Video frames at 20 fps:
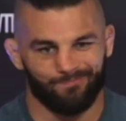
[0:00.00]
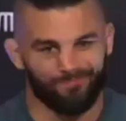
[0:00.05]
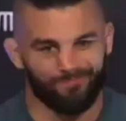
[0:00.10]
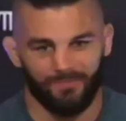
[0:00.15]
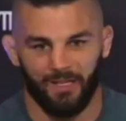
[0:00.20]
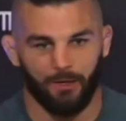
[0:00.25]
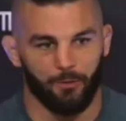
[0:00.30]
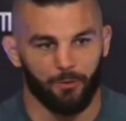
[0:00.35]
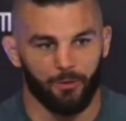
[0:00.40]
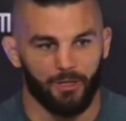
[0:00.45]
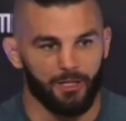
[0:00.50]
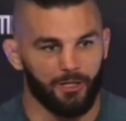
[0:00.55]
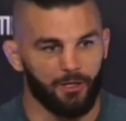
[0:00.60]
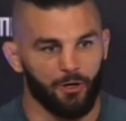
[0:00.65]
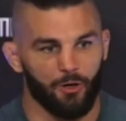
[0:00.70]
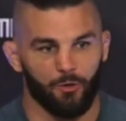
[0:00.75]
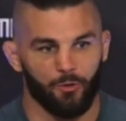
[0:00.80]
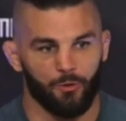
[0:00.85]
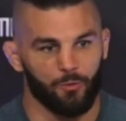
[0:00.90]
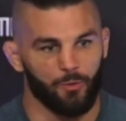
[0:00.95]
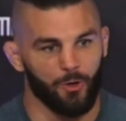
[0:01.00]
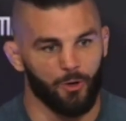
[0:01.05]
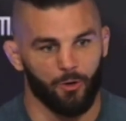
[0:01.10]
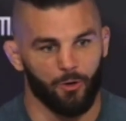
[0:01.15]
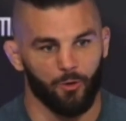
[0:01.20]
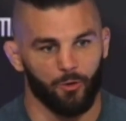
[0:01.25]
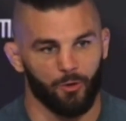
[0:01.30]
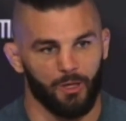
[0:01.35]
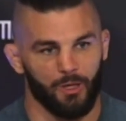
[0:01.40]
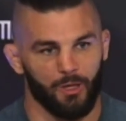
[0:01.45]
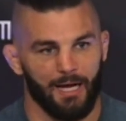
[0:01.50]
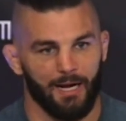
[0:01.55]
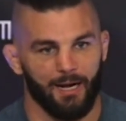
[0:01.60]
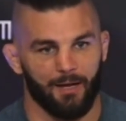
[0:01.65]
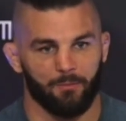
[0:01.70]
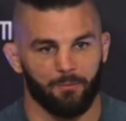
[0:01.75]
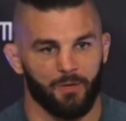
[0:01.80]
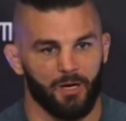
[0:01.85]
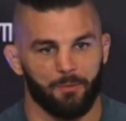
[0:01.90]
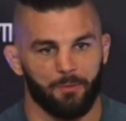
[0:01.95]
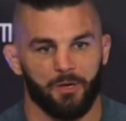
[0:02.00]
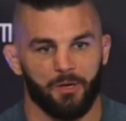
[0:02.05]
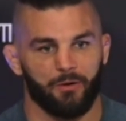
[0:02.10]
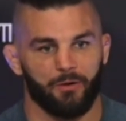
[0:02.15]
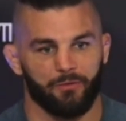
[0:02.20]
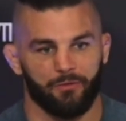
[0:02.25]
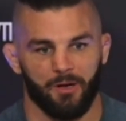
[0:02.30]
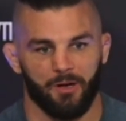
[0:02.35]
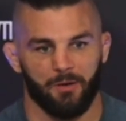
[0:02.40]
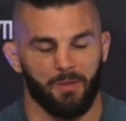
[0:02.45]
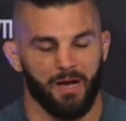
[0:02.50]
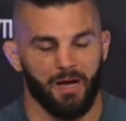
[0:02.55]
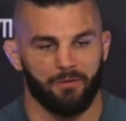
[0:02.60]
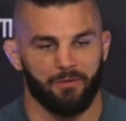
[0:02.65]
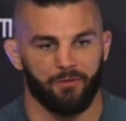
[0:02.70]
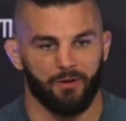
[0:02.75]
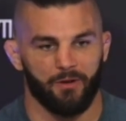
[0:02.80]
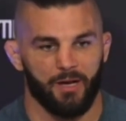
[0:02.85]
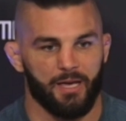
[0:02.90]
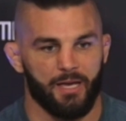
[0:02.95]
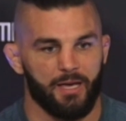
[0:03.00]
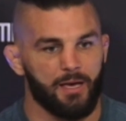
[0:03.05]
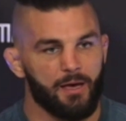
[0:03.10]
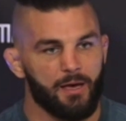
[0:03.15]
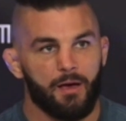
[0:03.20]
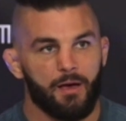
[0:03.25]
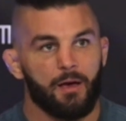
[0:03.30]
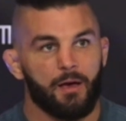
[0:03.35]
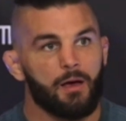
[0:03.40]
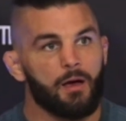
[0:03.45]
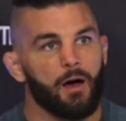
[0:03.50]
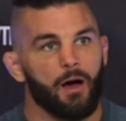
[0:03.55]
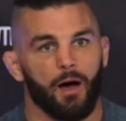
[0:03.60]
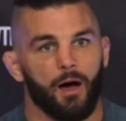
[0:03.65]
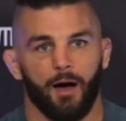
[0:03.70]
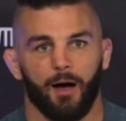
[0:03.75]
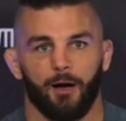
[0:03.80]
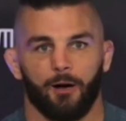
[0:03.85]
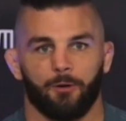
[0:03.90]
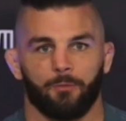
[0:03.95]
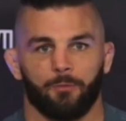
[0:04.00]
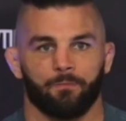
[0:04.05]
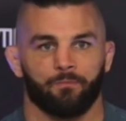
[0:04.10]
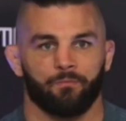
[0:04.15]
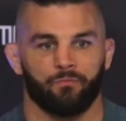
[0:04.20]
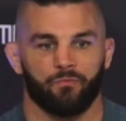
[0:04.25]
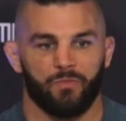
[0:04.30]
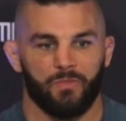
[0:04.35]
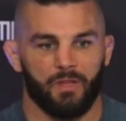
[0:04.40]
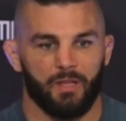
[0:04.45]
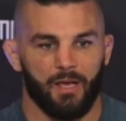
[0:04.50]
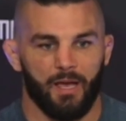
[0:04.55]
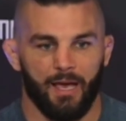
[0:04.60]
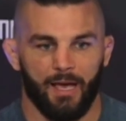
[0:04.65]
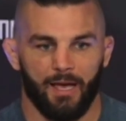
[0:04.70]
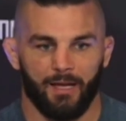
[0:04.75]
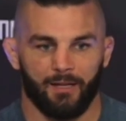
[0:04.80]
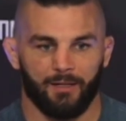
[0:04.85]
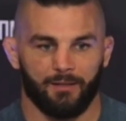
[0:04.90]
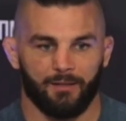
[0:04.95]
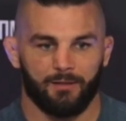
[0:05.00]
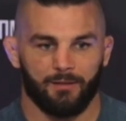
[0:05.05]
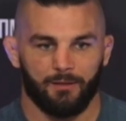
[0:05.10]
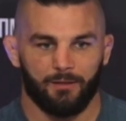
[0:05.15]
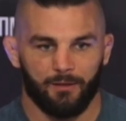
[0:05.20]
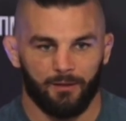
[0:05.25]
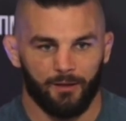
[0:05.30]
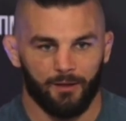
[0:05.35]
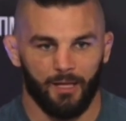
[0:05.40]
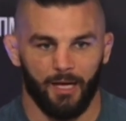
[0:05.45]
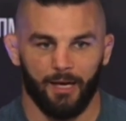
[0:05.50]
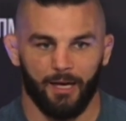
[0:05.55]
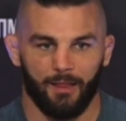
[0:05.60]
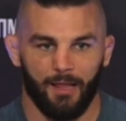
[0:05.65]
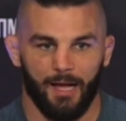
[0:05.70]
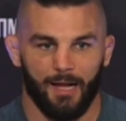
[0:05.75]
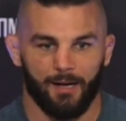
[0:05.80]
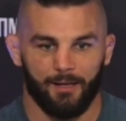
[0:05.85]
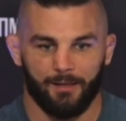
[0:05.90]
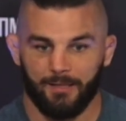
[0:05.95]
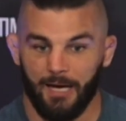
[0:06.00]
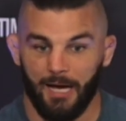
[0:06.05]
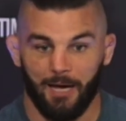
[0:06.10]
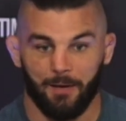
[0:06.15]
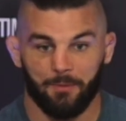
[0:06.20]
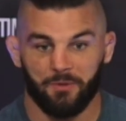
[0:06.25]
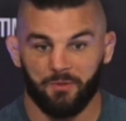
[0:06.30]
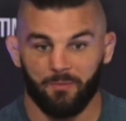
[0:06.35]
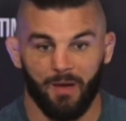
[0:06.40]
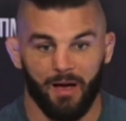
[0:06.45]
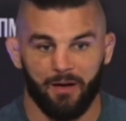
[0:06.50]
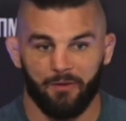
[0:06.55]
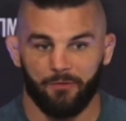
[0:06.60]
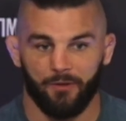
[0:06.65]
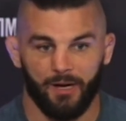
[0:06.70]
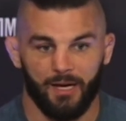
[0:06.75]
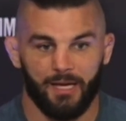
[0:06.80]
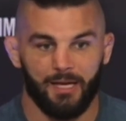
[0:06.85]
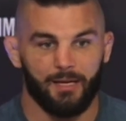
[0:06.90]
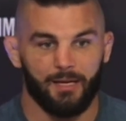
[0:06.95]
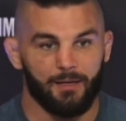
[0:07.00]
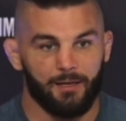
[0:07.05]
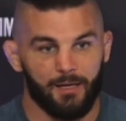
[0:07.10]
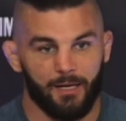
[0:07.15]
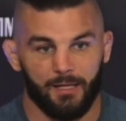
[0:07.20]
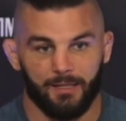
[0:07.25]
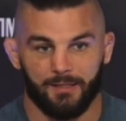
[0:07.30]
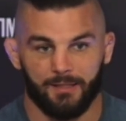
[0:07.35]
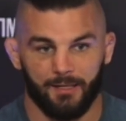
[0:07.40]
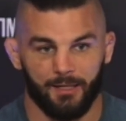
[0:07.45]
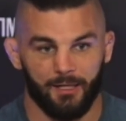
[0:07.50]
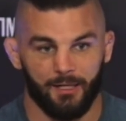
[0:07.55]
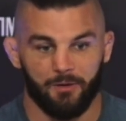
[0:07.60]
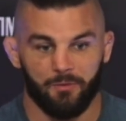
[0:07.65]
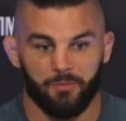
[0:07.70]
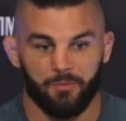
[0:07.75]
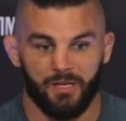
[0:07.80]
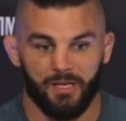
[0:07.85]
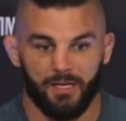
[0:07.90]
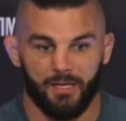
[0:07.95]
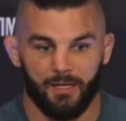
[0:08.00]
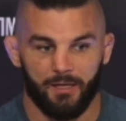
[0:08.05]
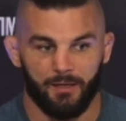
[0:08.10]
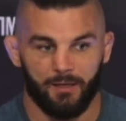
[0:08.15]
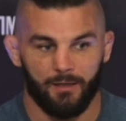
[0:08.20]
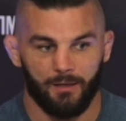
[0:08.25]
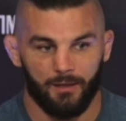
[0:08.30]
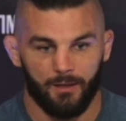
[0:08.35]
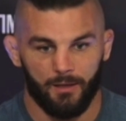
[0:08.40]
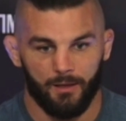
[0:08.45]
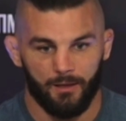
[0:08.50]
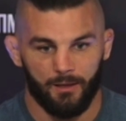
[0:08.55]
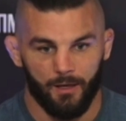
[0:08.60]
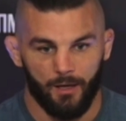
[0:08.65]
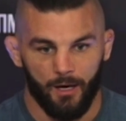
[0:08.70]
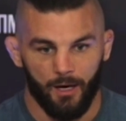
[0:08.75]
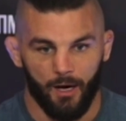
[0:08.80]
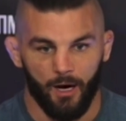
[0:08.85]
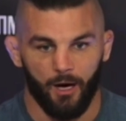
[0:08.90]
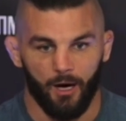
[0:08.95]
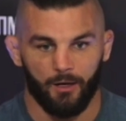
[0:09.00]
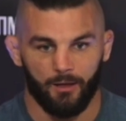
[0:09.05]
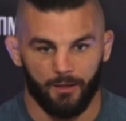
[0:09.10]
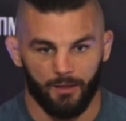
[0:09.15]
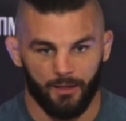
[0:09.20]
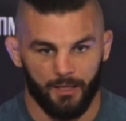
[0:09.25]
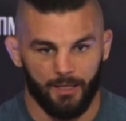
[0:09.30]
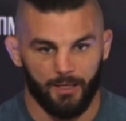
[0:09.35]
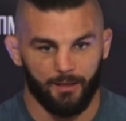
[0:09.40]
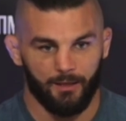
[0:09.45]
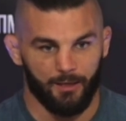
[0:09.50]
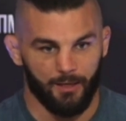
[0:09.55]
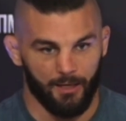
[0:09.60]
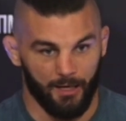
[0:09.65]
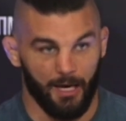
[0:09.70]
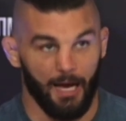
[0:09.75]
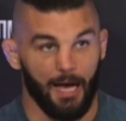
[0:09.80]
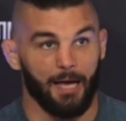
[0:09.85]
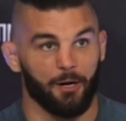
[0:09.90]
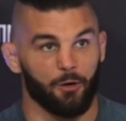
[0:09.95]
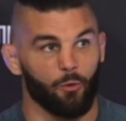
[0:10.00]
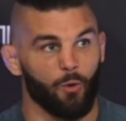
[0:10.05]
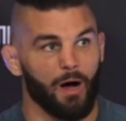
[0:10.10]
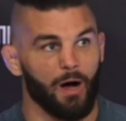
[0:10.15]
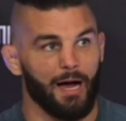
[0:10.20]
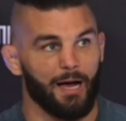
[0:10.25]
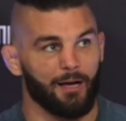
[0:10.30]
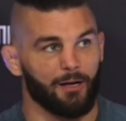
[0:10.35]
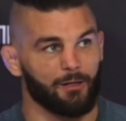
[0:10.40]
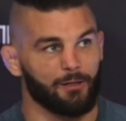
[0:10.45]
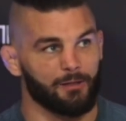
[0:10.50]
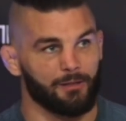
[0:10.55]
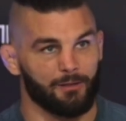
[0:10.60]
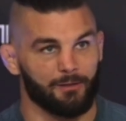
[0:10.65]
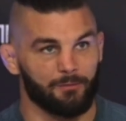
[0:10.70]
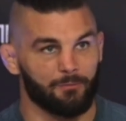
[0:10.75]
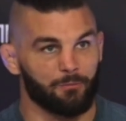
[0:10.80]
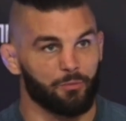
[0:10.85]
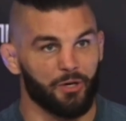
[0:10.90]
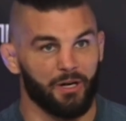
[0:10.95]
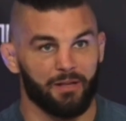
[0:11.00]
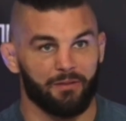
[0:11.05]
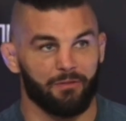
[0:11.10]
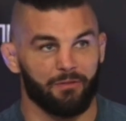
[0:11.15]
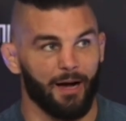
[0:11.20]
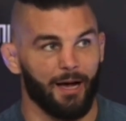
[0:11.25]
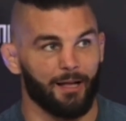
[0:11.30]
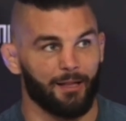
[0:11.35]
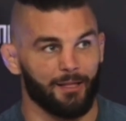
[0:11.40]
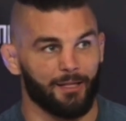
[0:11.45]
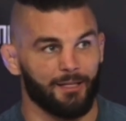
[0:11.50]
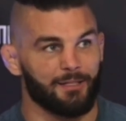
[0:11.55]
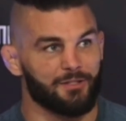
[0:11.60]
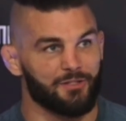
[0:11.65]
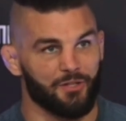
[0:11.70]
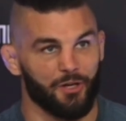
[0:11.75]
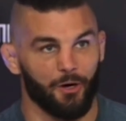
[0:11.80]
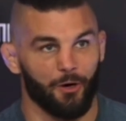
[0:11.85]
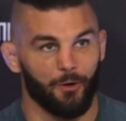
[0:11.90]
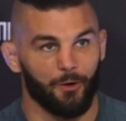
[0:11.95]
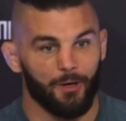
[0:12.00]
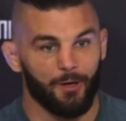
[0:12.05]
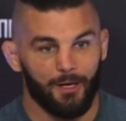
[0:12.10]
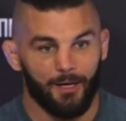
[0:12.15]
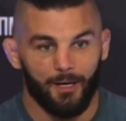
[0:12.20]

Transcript: I don't really know a whole lot. I'm here to fight my fight. And like a lot of times, my fight, it's going to be ugly and kind of wild and pretty violent, so